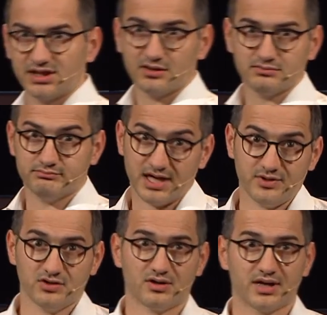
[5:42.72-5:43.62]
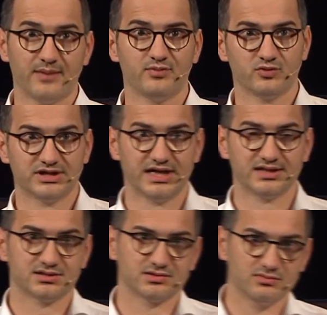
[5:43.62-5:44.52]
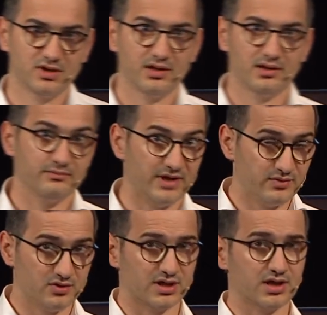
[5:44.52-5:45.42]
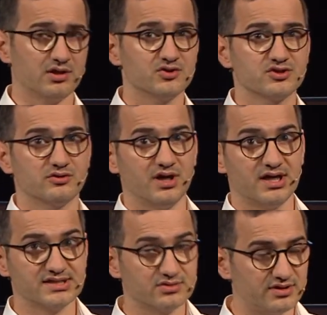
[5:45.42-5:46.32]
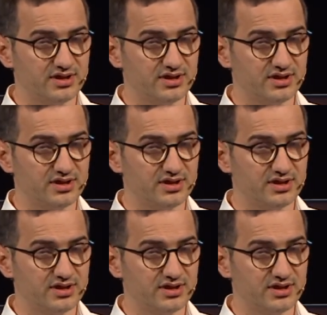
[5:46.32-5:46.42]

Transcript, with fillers: You know, maybe you're happy with that. Maybe you can close your eyes